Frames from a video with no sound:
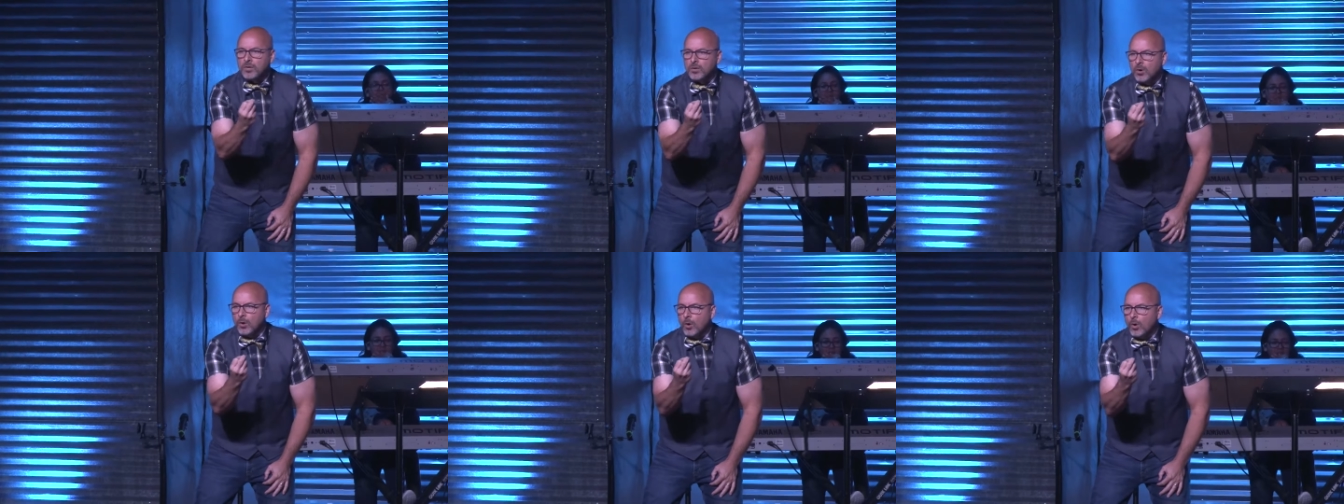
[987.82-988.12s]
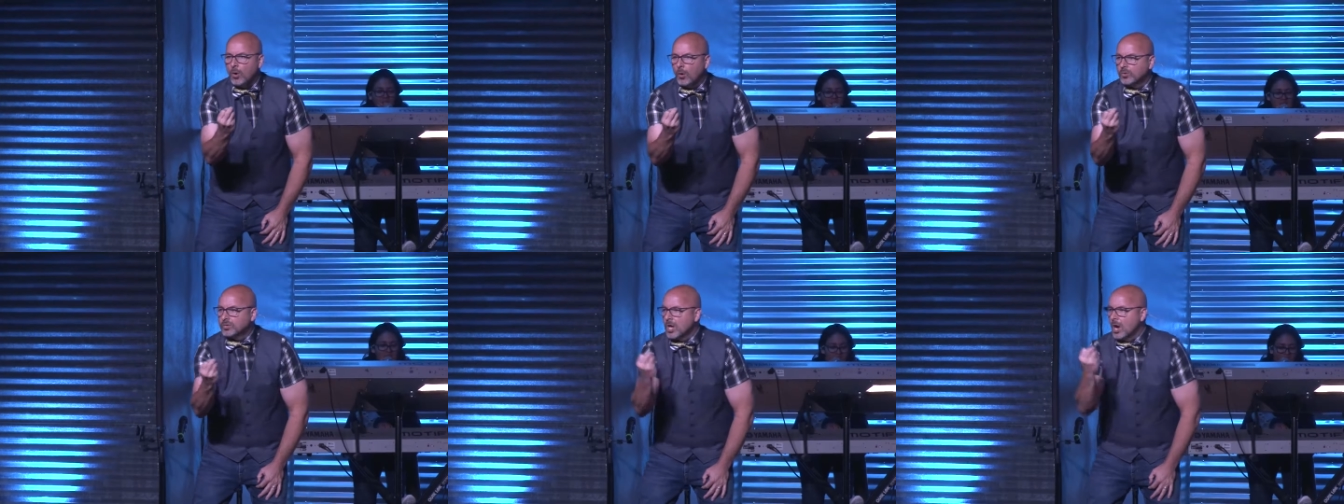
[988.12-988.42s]
year
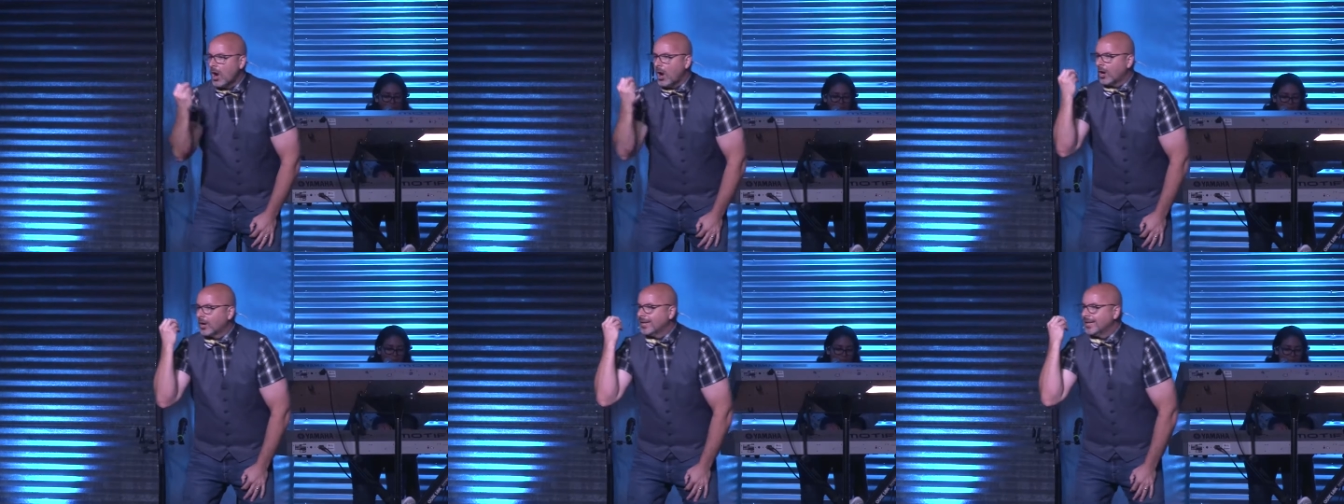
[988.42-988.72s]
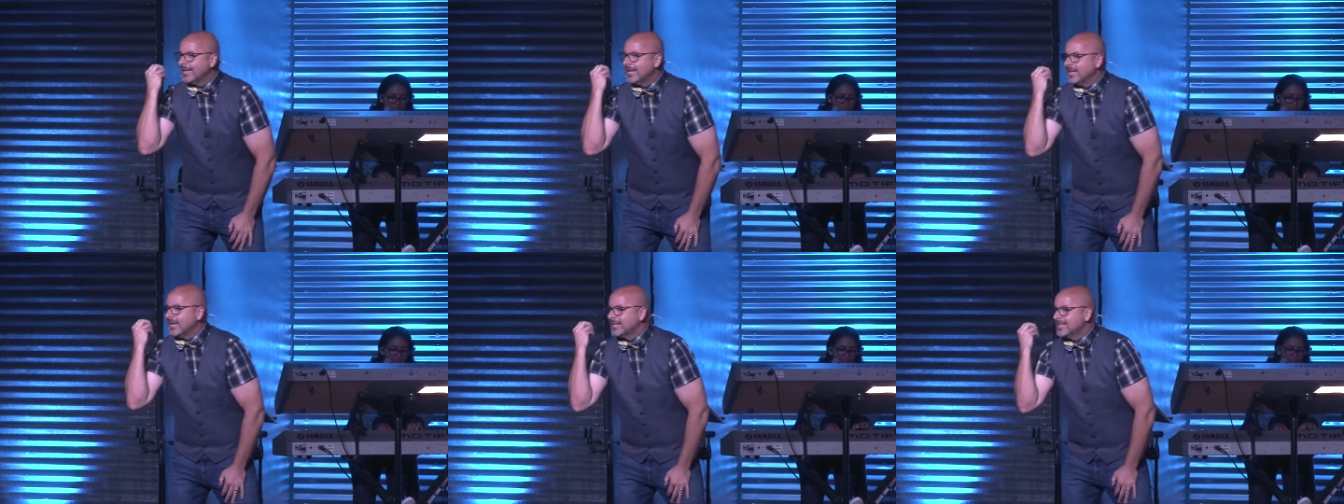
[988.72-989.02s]
olds are
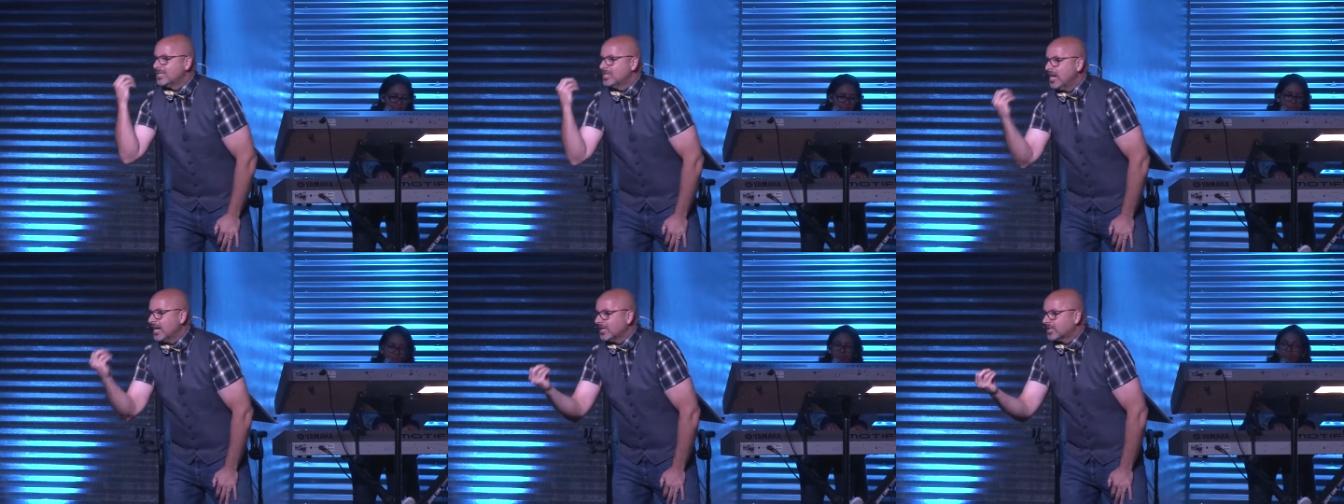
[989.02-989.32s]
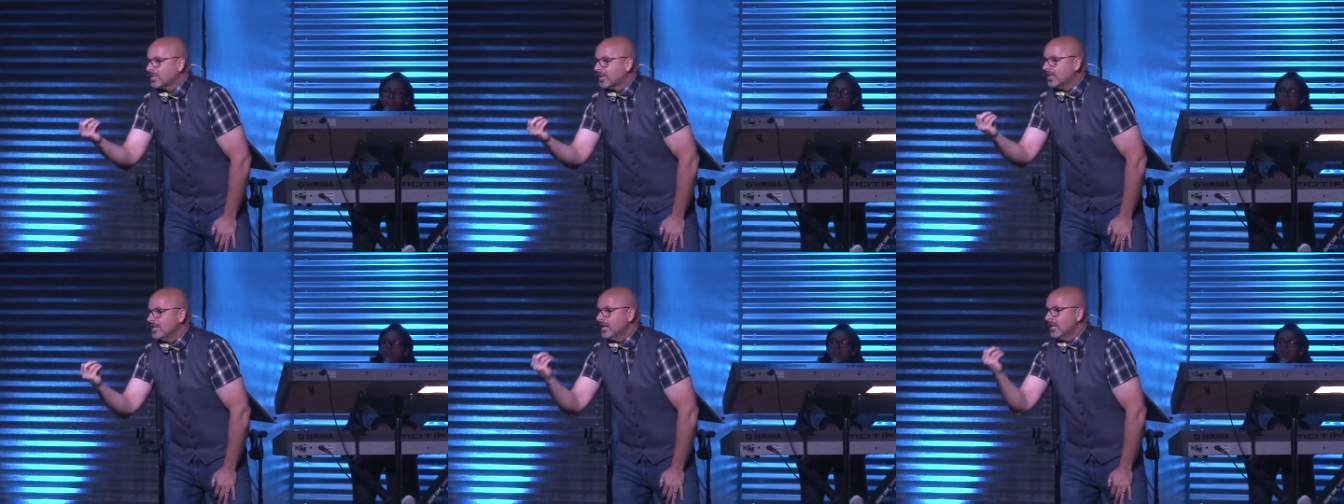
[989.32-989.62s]
getting
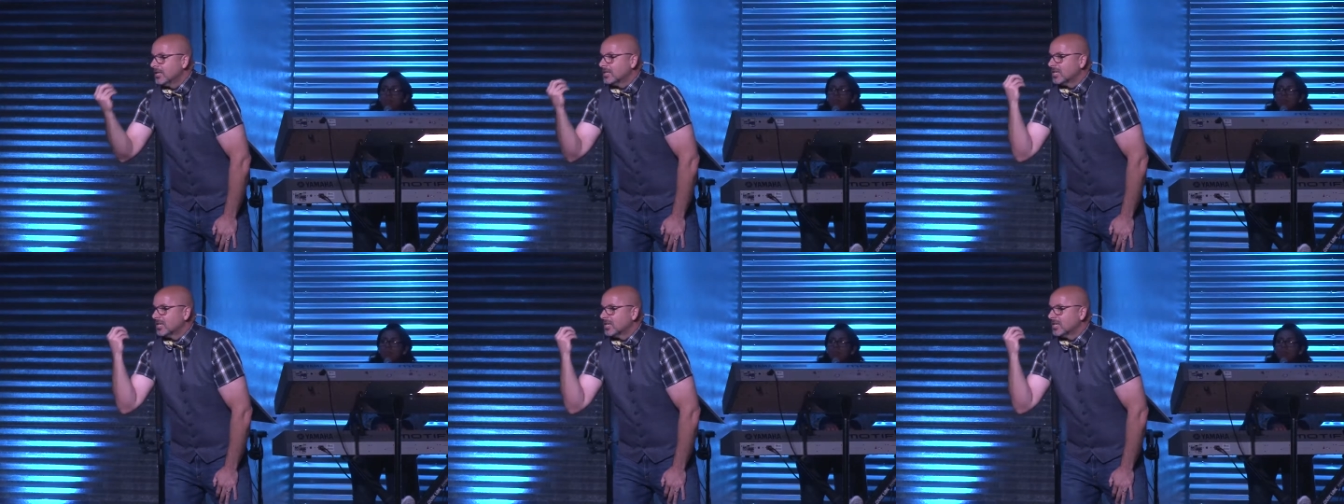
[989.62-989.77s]
addicted